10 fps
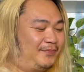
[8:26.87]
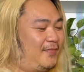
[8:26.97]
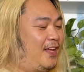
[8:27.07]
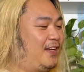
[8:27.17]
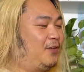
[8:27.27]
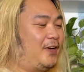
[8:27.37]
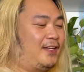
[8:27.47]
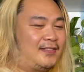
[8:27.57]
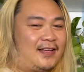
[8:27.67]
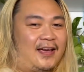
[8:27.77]

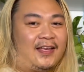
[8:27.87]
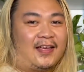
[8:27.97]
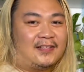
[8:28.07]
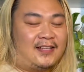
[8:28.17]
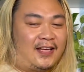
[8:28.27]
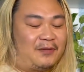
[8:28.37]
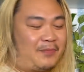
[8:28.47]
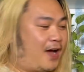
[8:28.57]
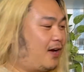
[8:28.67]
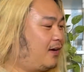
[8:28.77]
Anyways, I can't take it
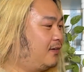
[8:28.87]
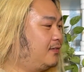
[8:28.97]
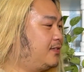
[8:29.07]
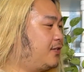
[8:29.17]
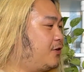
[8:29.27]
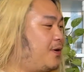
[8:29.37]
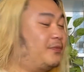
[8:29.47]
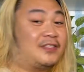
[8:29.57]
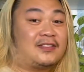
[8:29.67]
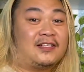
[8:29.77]
back, so I'm
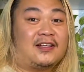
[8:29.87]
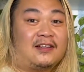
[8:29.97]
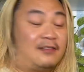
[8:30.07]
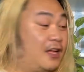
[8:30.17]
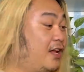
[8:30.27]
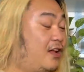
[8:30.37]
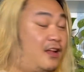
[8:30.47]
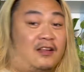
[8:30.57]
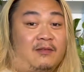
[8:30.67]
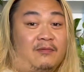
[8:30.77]
just gonna
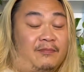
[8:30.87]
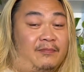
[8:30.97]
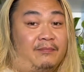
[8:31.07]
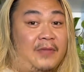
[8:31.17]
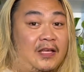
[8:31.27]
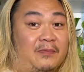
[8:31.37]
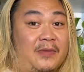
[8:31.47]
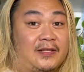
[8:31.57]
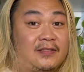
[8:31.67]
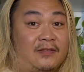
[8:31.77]
make the
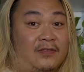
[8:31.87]
best of